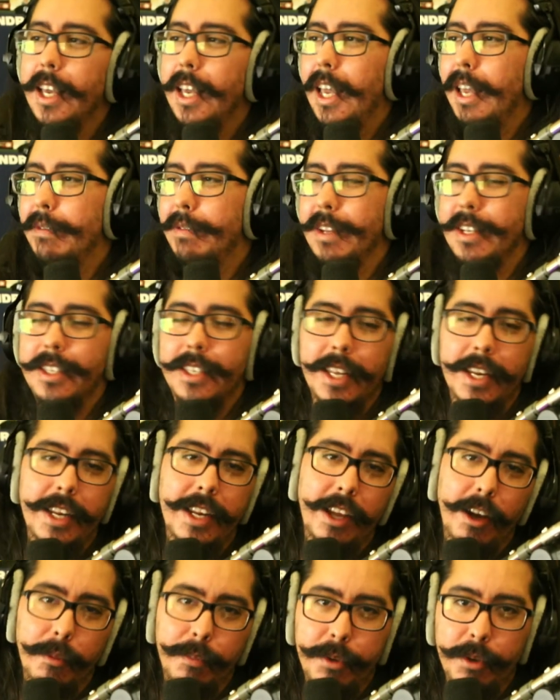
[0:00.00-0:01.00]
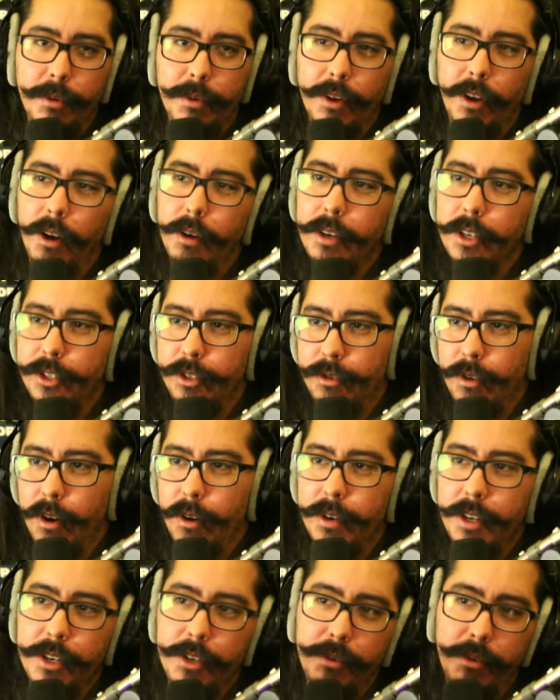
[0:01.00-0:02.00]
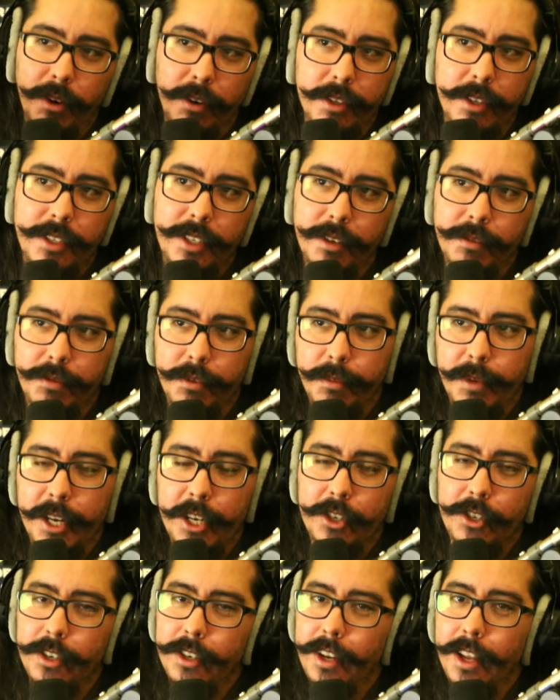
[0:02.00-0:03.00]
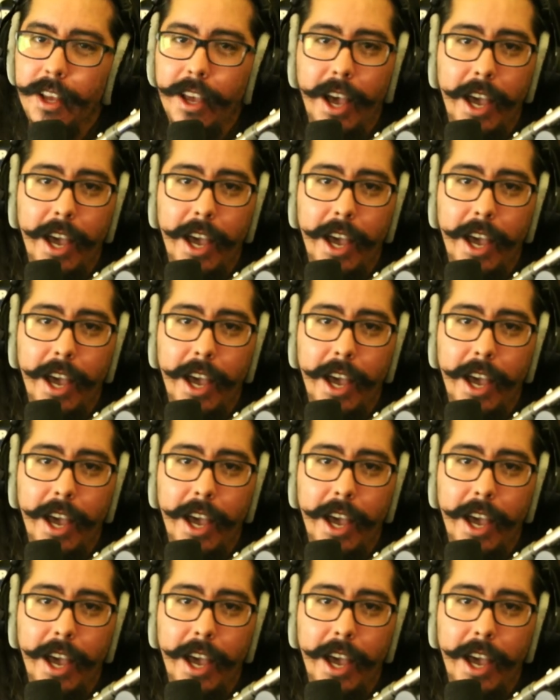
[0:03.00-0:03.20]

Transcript: If it didn't help you at all because you already knew all this information,